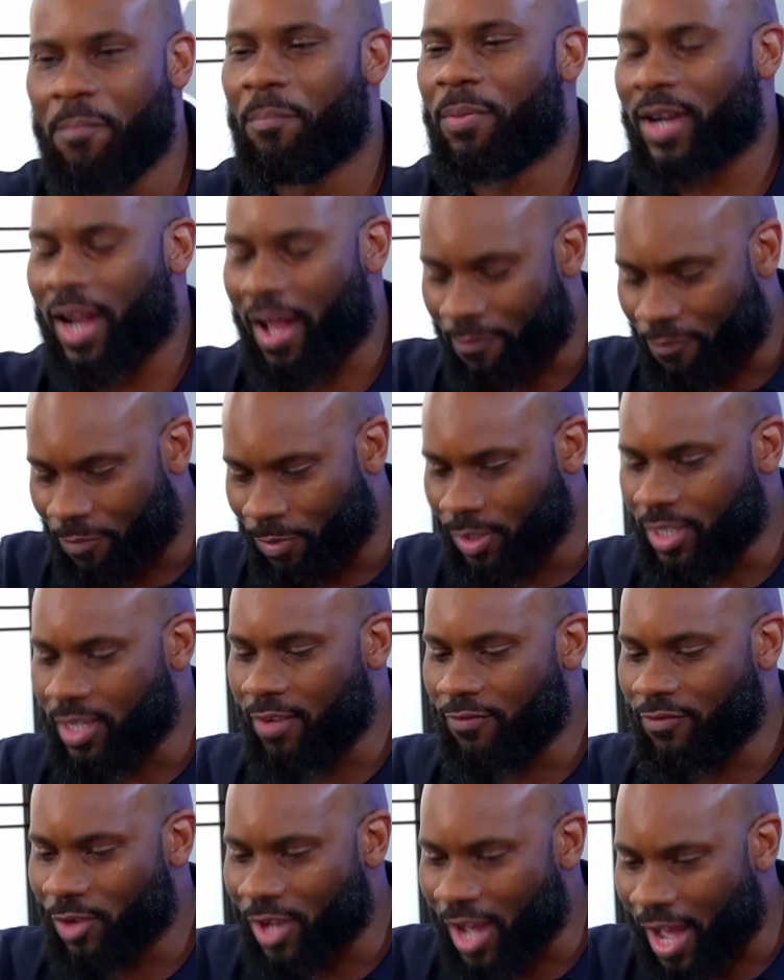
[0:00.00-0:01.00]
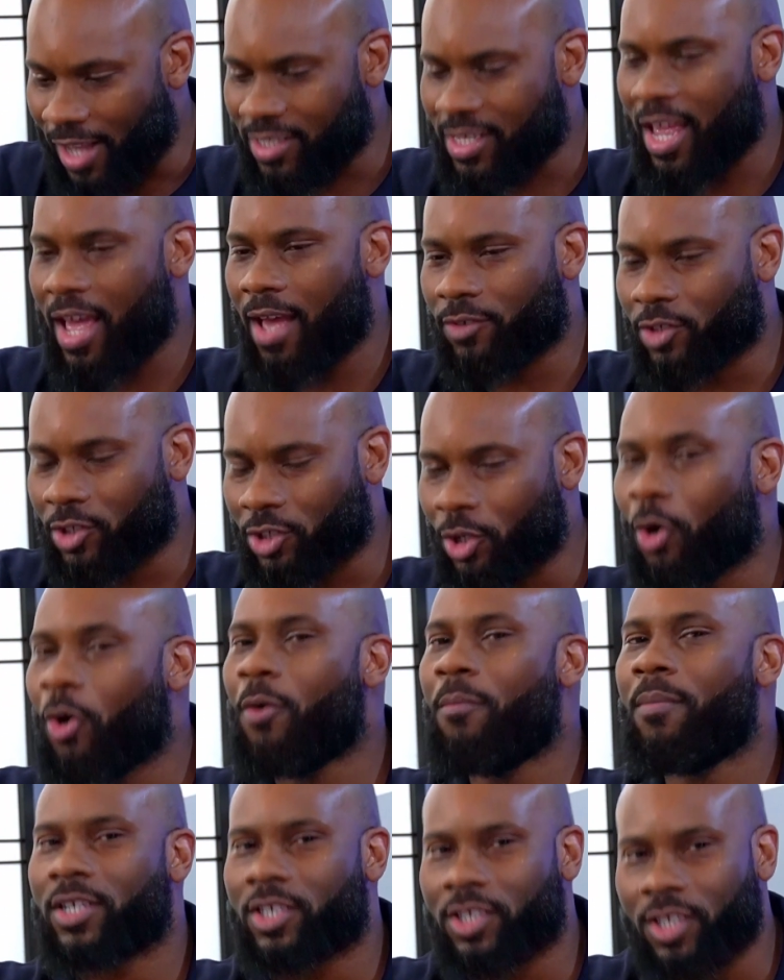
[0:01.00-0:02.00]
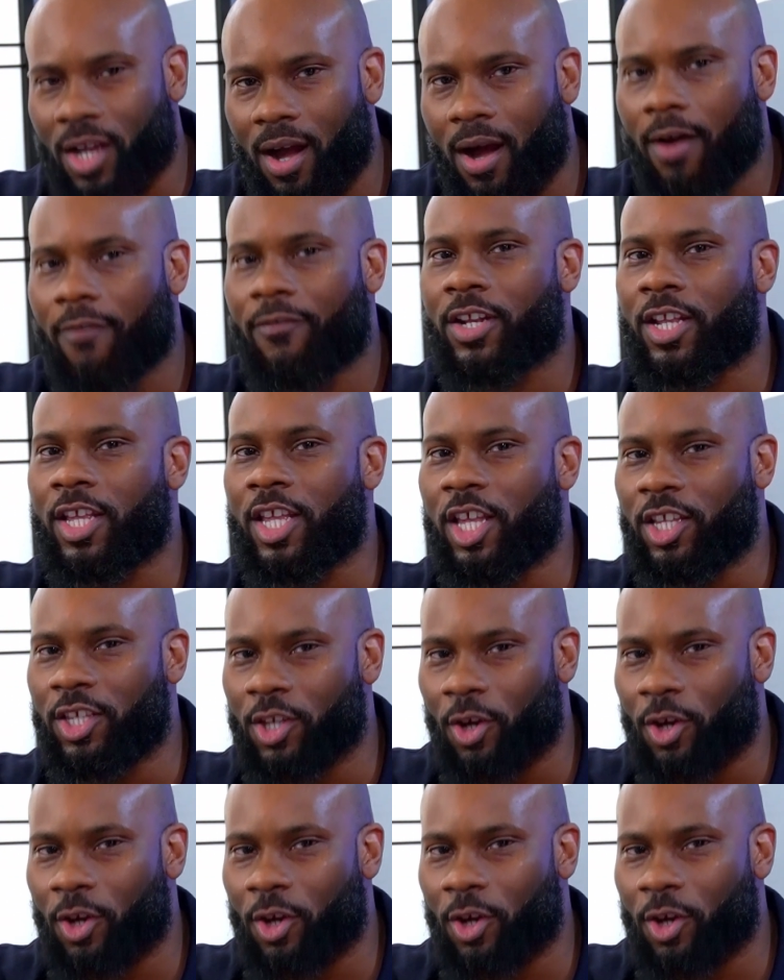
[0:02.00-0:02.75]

But I believe you guys have so much confidence